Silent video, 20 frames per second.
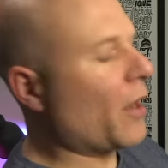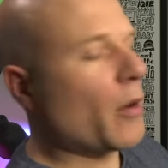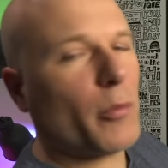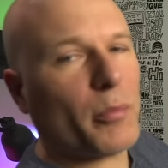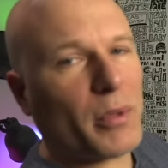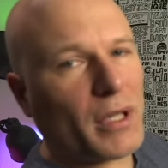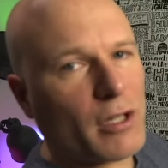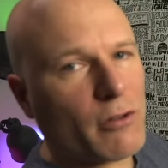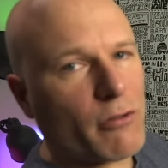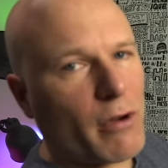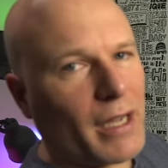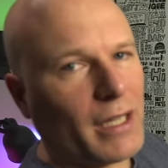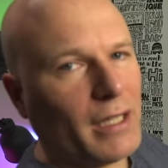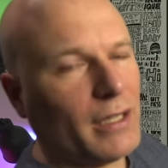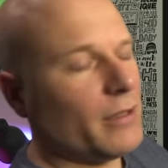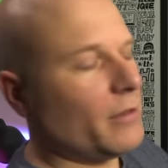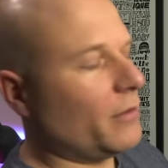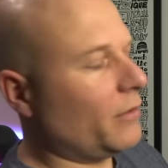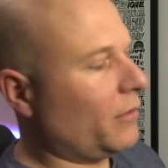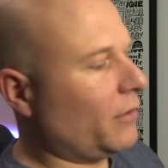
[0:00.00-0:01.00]
would be
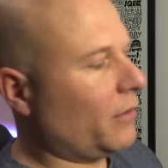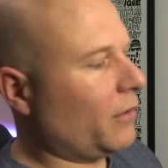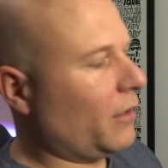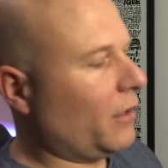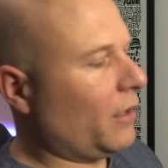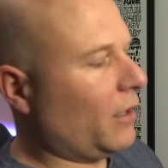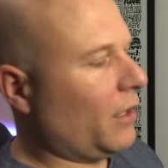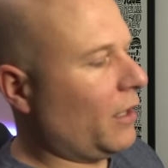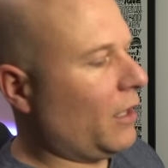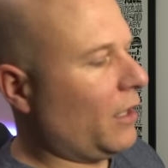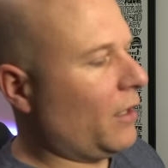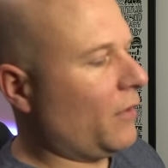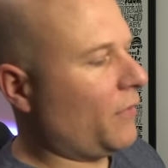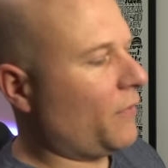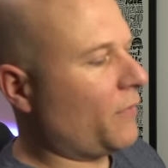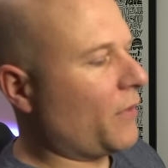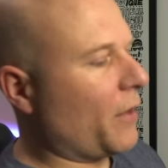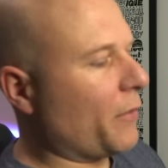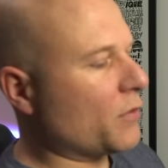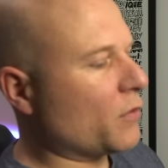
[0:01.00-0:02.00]
great
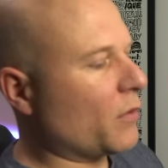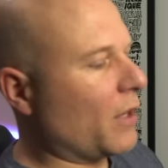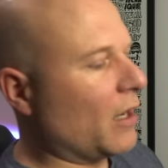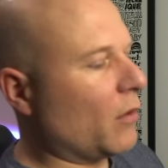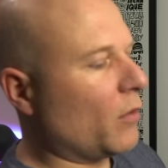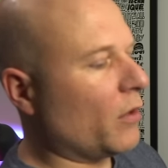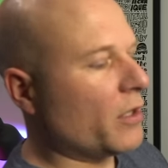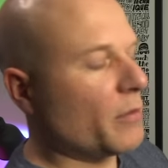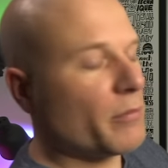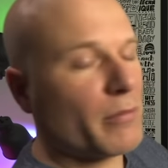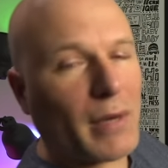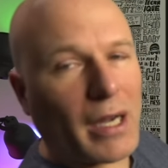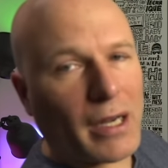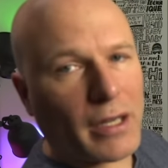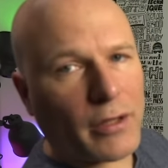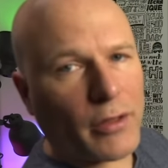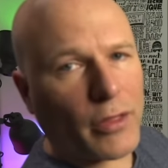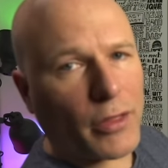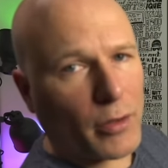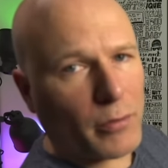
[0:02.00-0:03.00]
if that was where I wanted
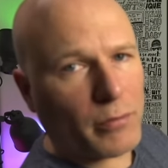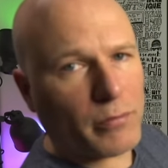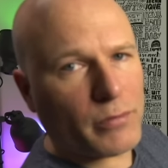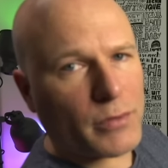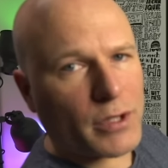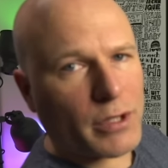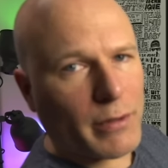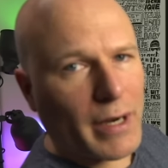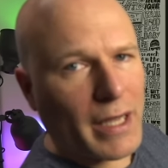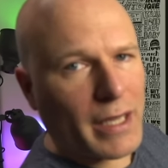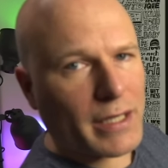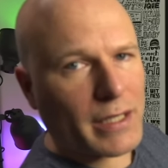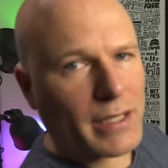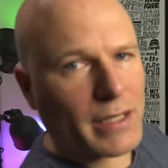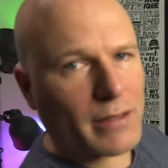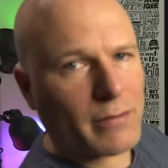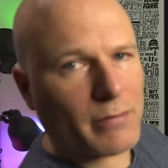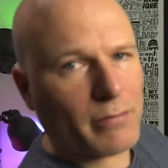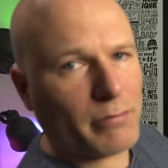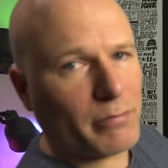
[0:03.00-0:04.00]
my thumb to
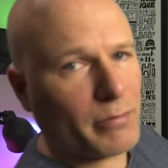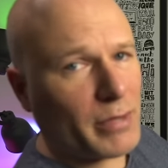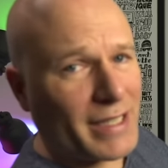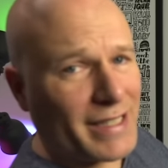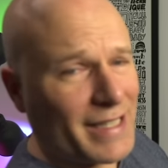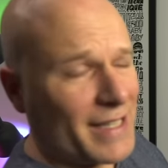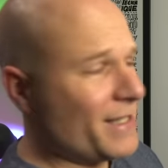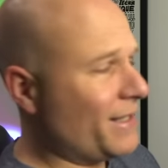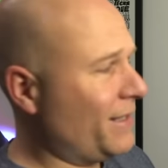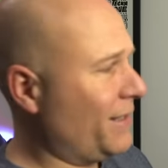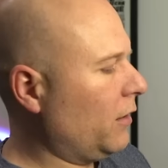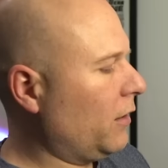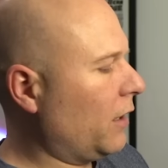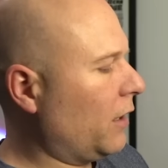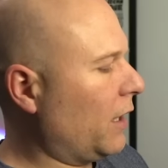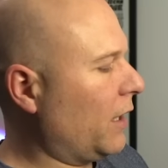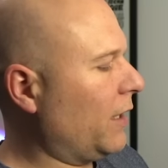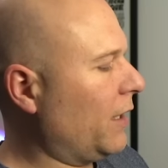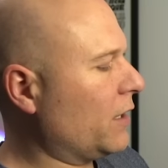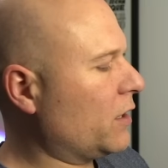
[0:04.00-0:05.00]
rest, but it isn't.
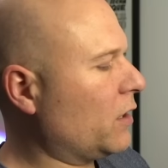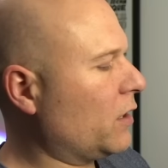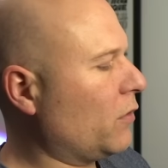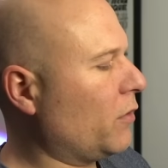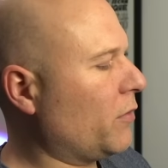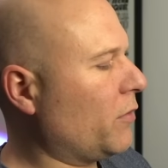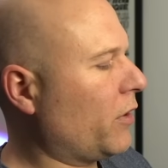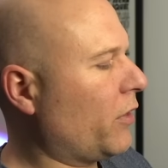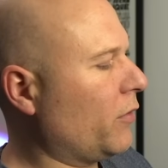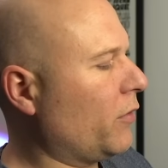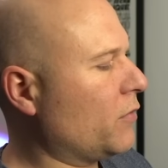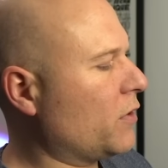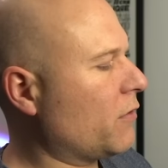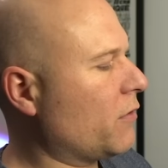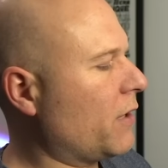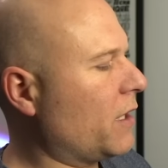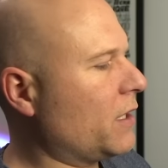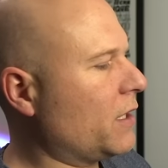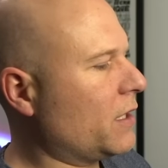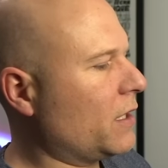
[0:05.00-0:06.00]
I actually want my thumb to
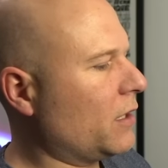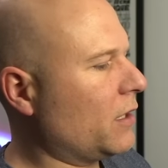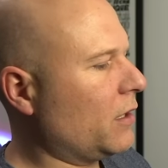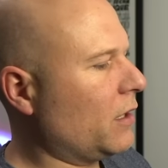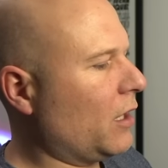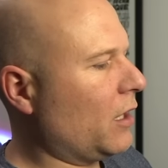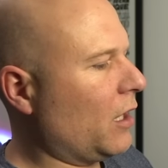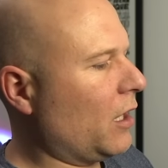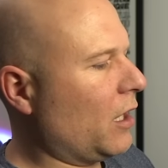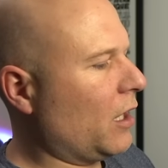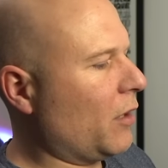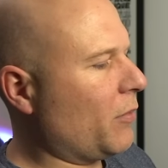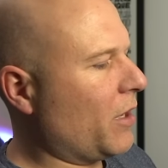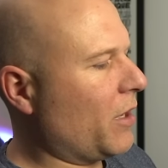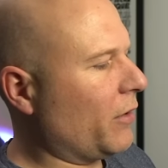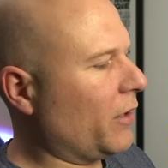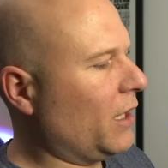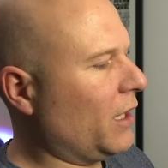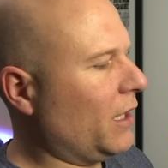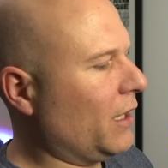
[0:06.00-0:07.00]
rest
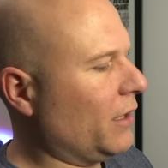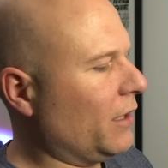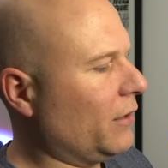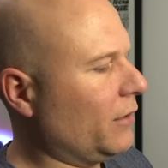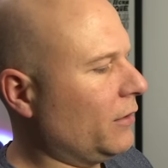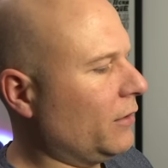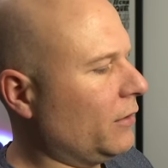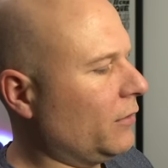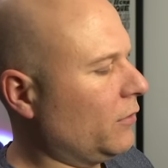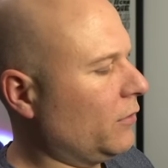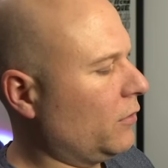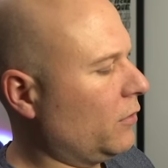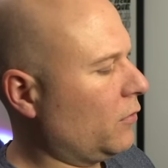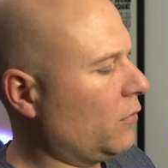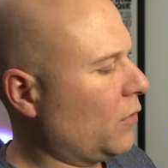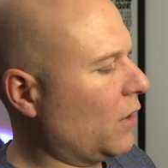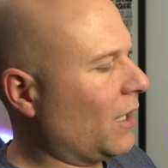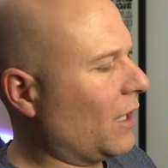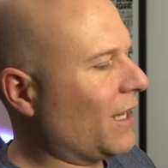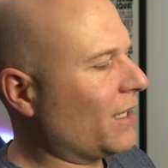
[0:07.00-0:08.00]
about here.
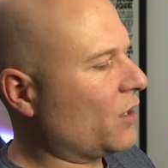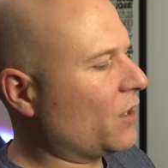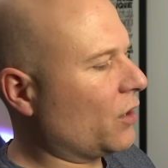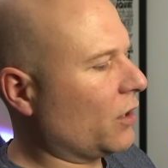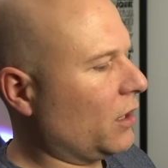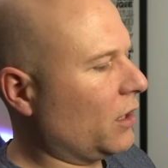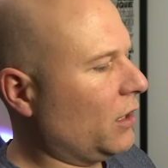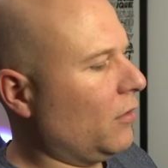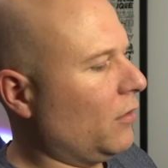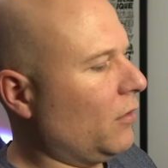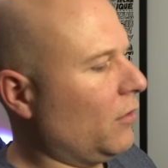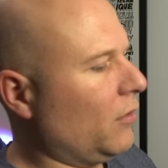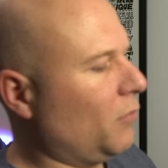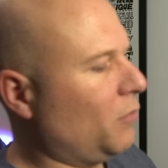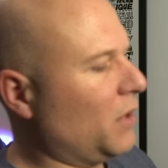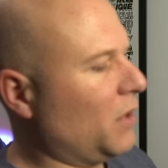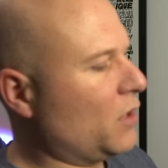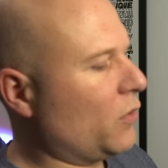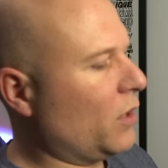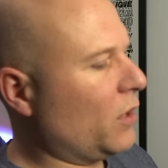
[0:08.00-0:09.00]
Well, actually,
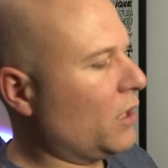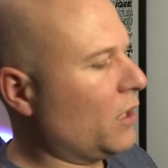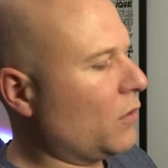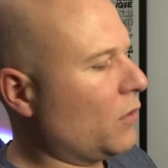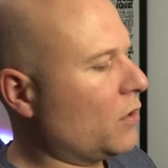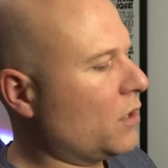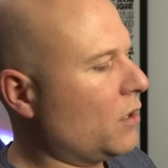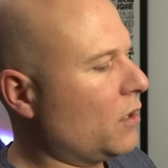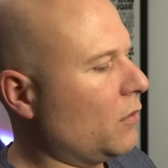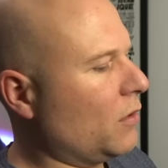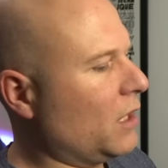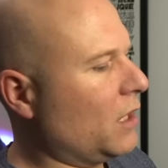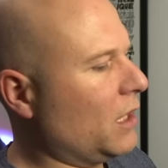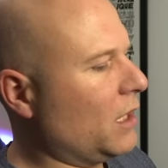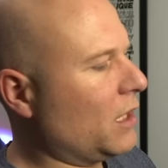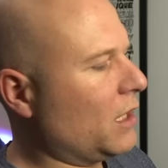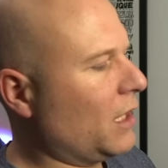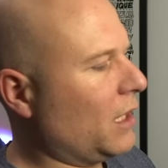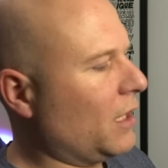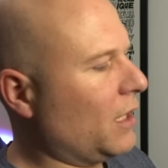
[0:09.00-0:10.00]
between those two
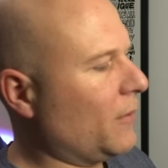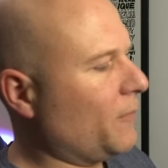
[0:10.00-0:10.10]
keys here.